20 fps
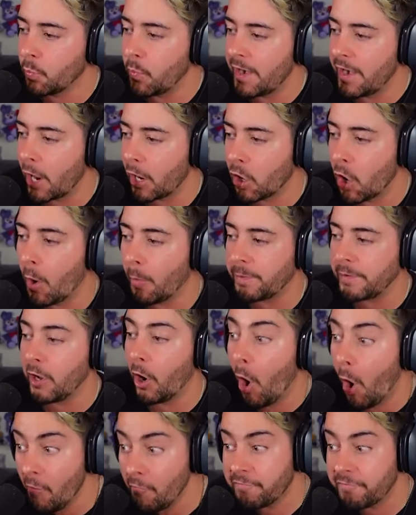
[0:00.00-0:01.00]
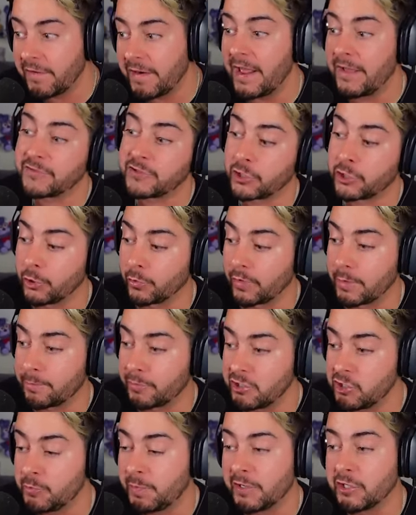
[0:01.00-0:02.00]
win a copy of FNAF Security
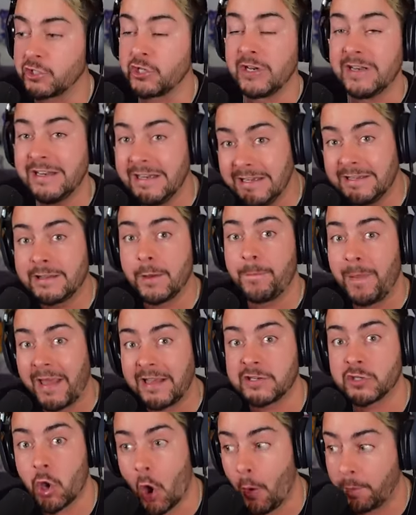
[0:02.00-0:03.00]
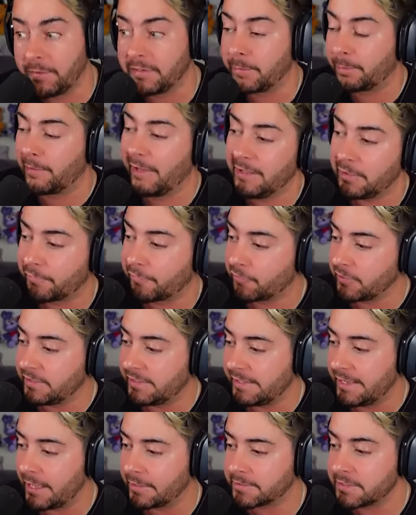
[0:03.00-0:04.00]
Breach, because you need the base copy to play the free
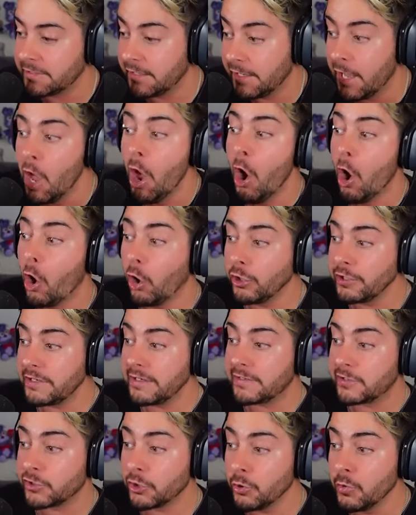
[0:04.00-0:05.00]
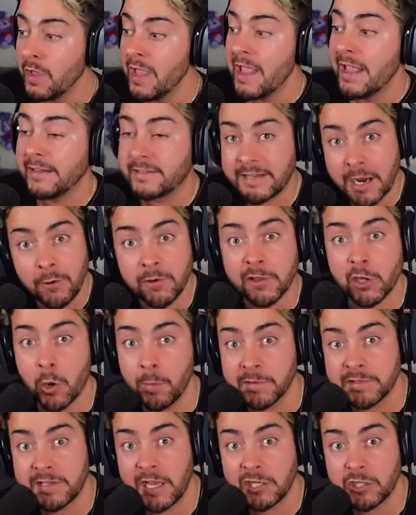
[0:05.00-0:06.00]
D L C, all you need to do is down in the
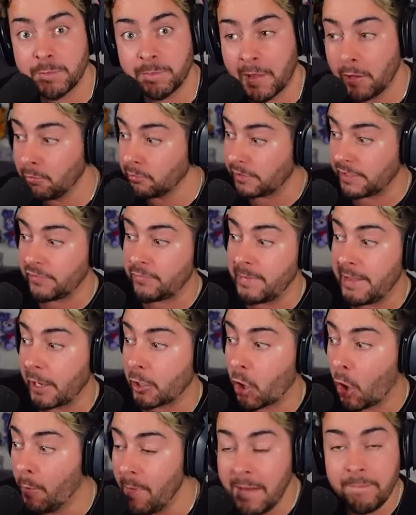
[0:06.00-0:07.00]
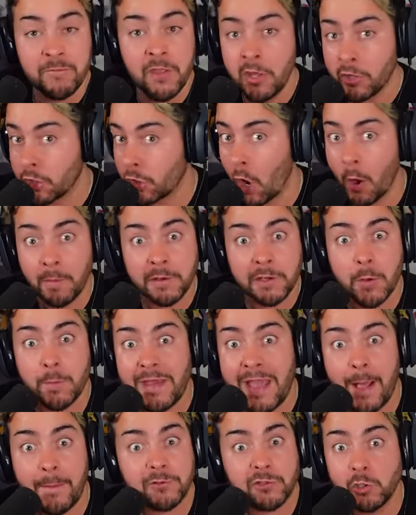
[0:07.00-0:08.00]
comment section below, leave me a comment. The comment could
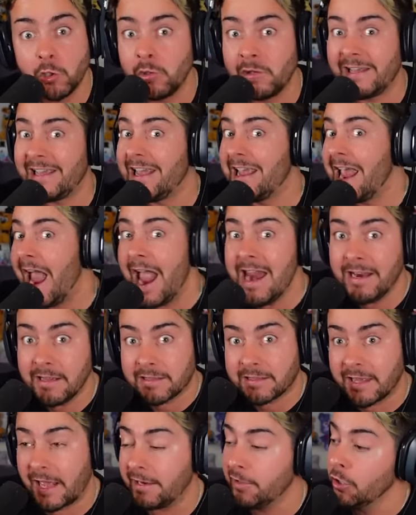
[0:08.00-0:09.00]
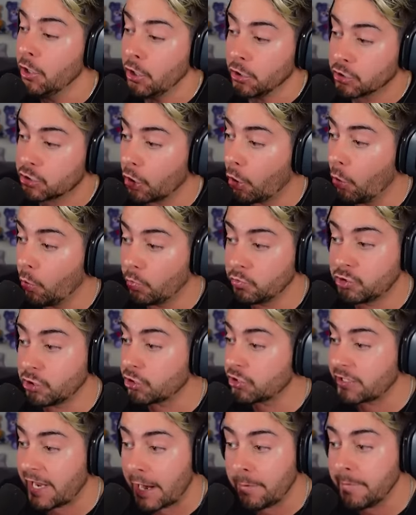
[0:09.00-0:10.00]
be absolutely anything, so
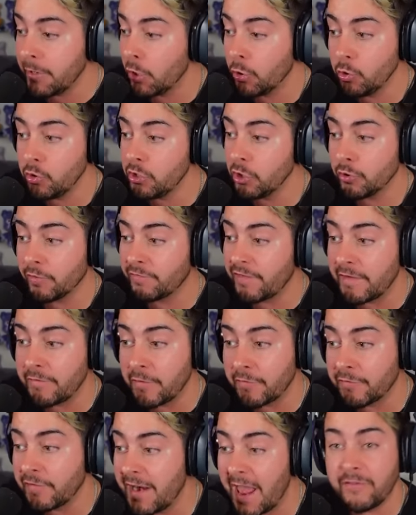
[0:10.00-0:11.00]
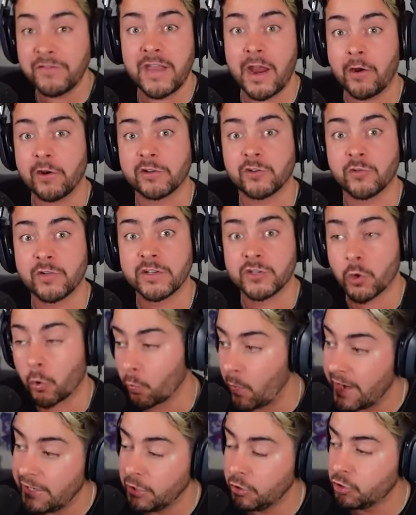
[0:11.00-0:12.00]
just tell me who your favorite FNAF character is, or
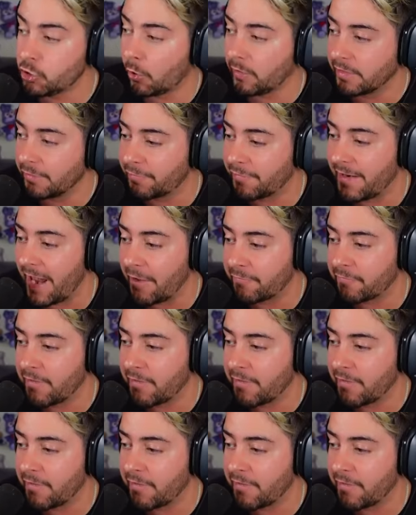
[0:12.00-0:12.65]
when you joined the FNAF